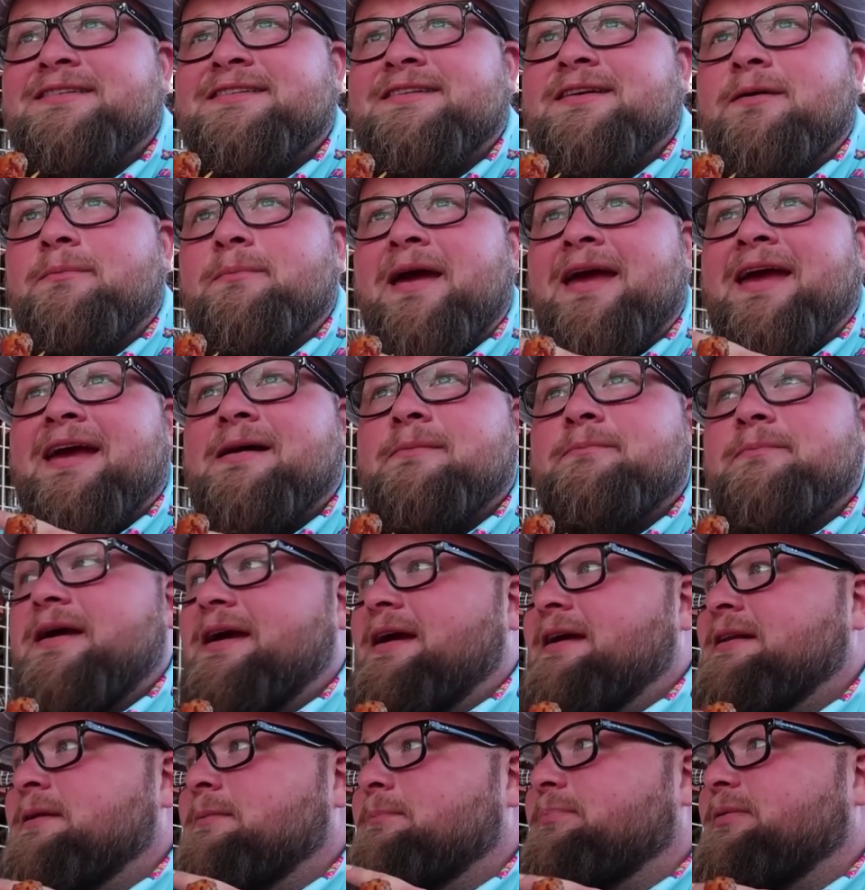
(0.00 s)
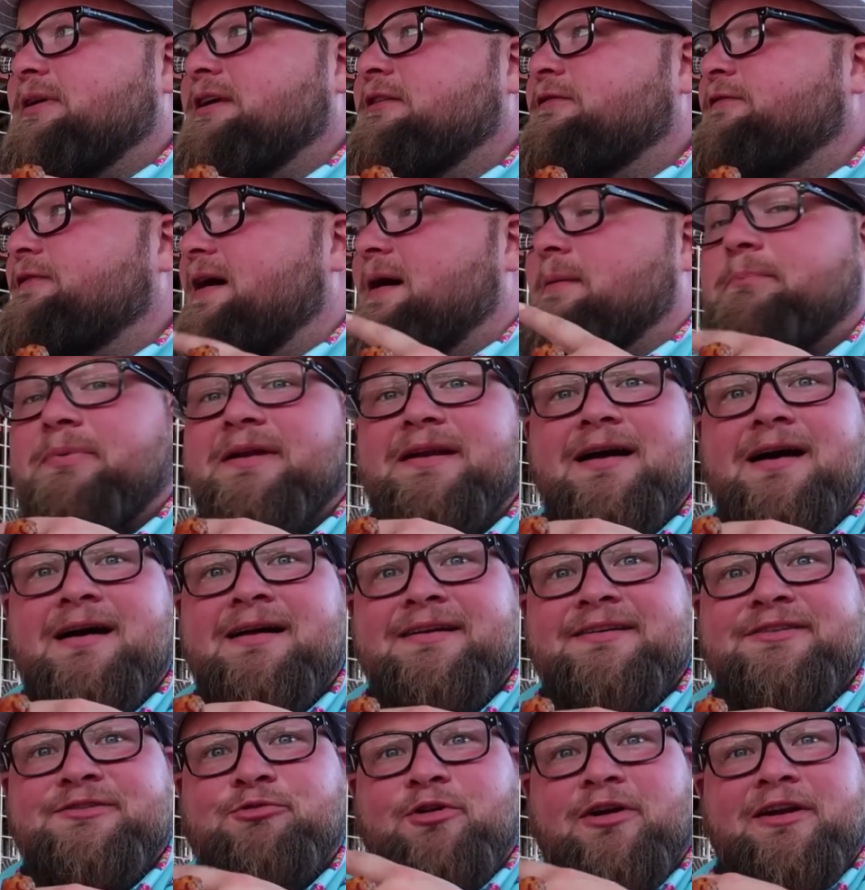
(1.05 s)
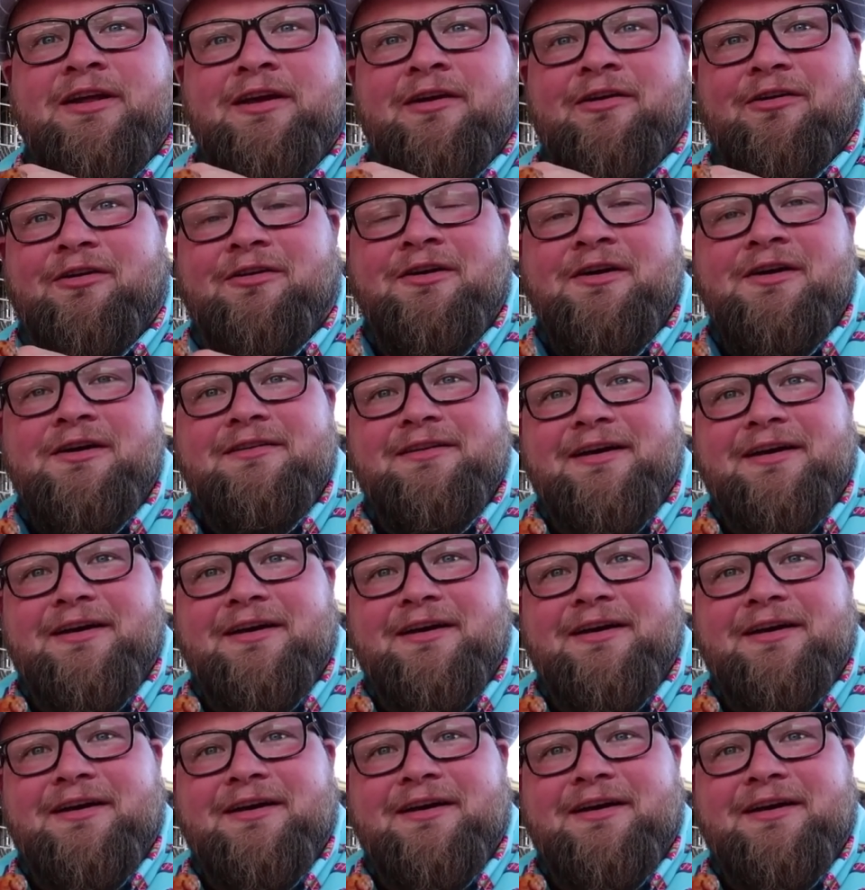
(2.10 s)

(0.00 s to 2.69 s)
some handmade beef empanadas right here.